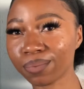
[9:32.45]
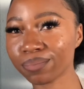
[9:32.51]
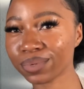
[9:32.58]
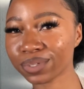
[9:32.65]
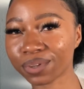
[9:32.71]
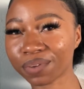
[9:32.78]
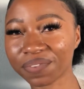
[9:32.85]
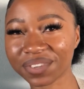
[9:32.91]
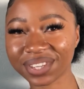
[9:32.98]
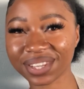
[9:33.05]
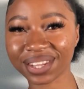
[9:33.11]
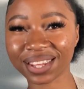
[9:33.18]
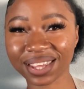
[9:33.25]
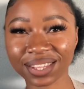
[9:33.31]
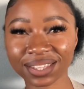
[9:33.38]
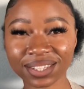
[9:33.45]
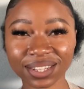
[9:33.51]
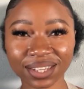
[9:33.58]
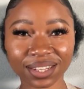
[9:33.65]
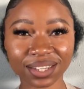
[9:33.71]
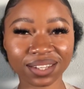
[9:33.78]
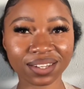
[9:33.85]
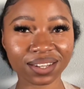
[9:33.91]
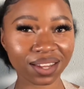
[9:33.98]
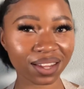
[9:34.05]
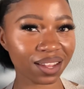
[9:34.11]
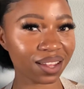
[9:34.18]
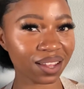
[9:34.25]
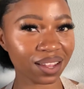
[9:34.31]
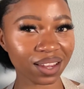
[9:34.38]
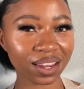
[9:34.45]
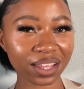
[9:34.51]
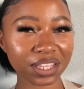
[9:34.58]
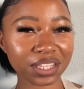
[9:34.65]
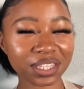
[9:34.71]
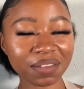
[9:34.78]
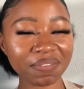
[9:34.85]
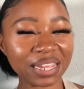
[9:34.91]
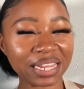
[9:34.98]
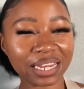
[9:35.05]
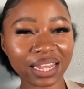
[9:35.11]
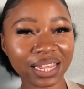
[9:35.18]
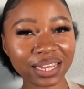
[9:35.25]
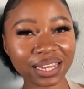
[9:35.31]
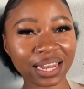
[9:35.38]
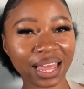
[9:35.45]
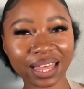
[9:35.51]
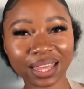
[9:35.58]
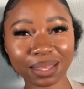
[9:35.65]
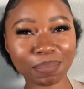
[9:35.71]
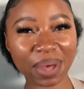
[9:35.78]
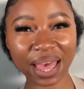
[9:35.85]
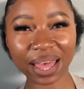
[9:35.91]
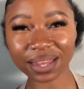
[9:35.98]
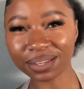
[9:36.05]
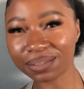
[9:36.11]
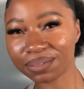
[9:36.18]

sophisticated, like it's giving ladylike, man.